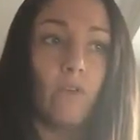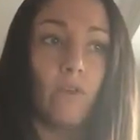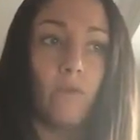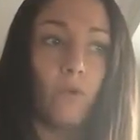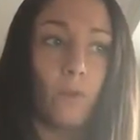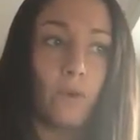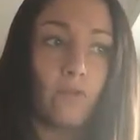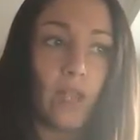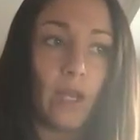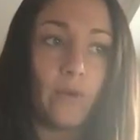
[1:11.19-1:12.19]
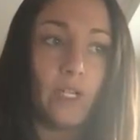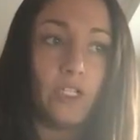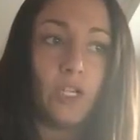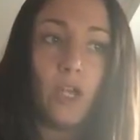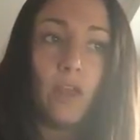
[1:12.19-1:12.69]
the form of
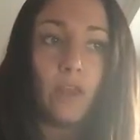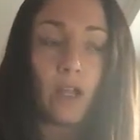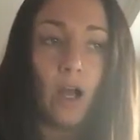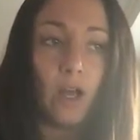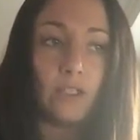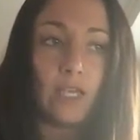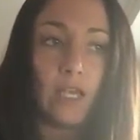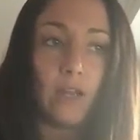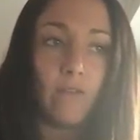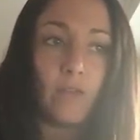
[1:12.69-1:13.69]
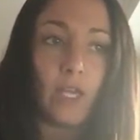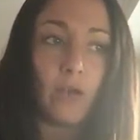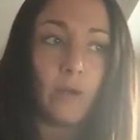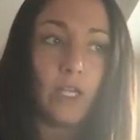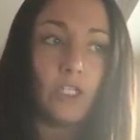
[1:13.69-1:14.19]
language, the content of
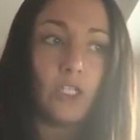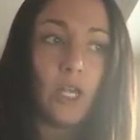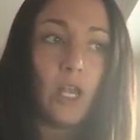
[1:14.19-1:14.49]
language,